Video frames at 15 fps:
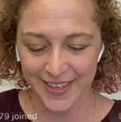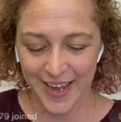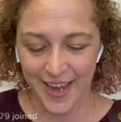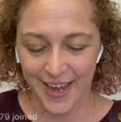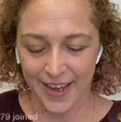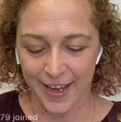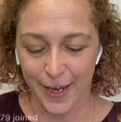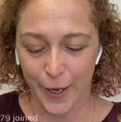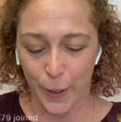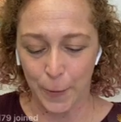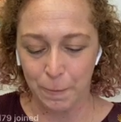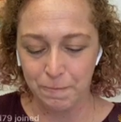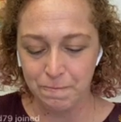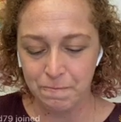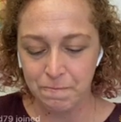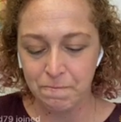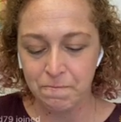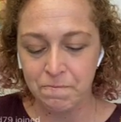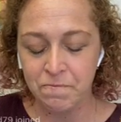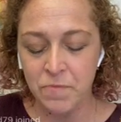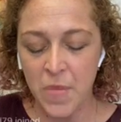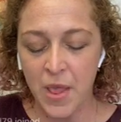Um,
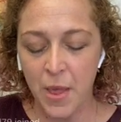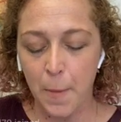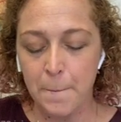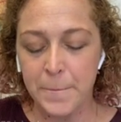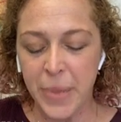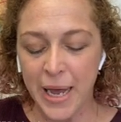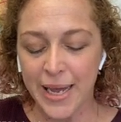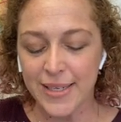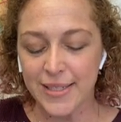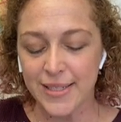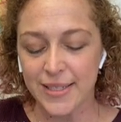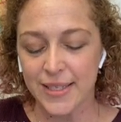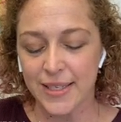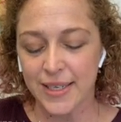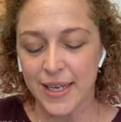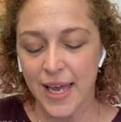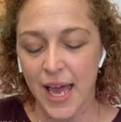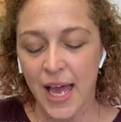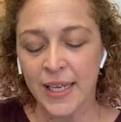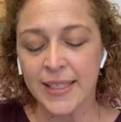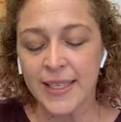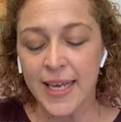but
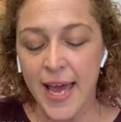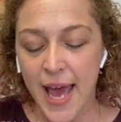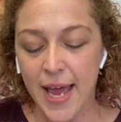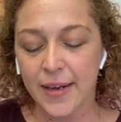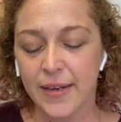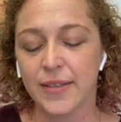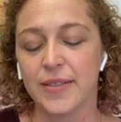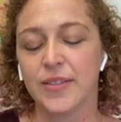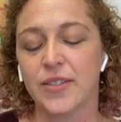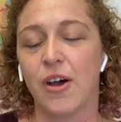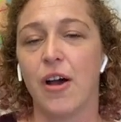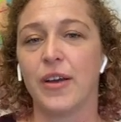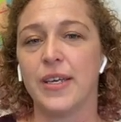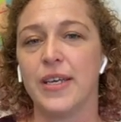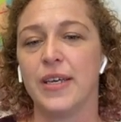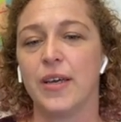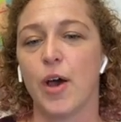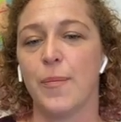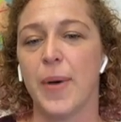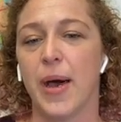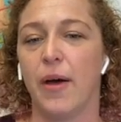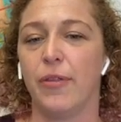again, talking
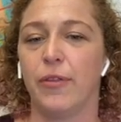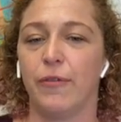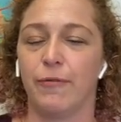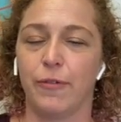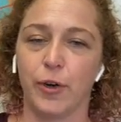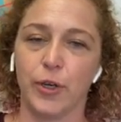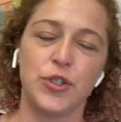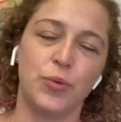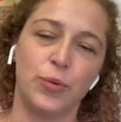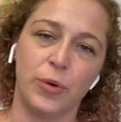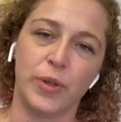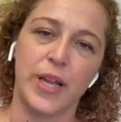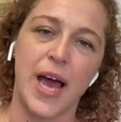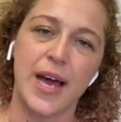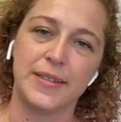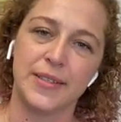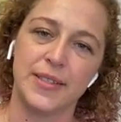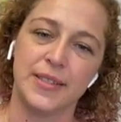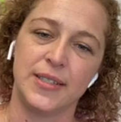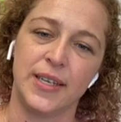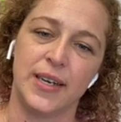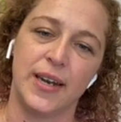about the virtual
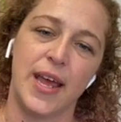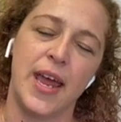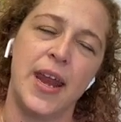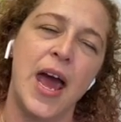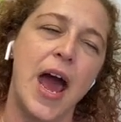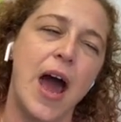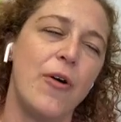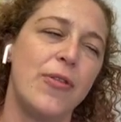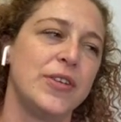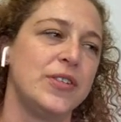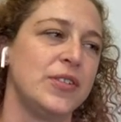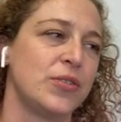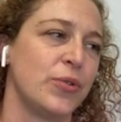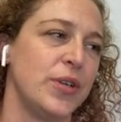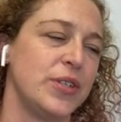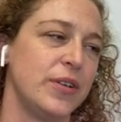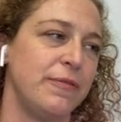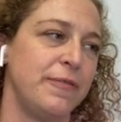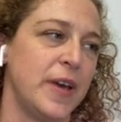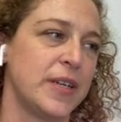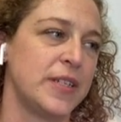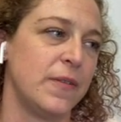classes and how this is going to
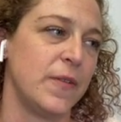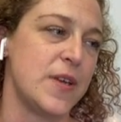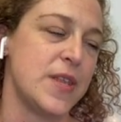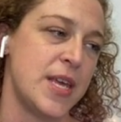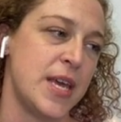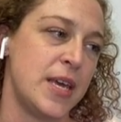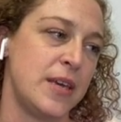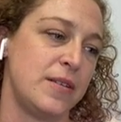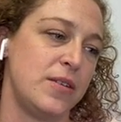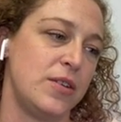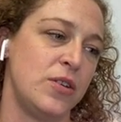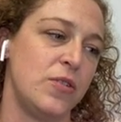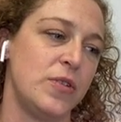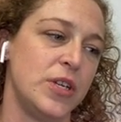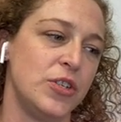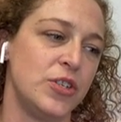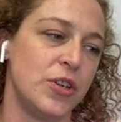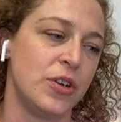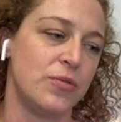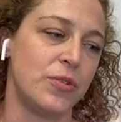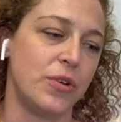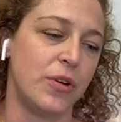affect everything, in
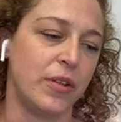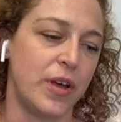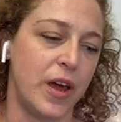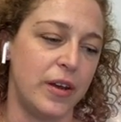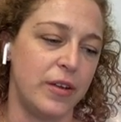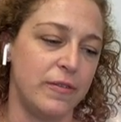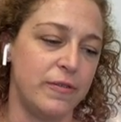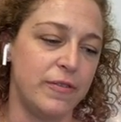general, a lot of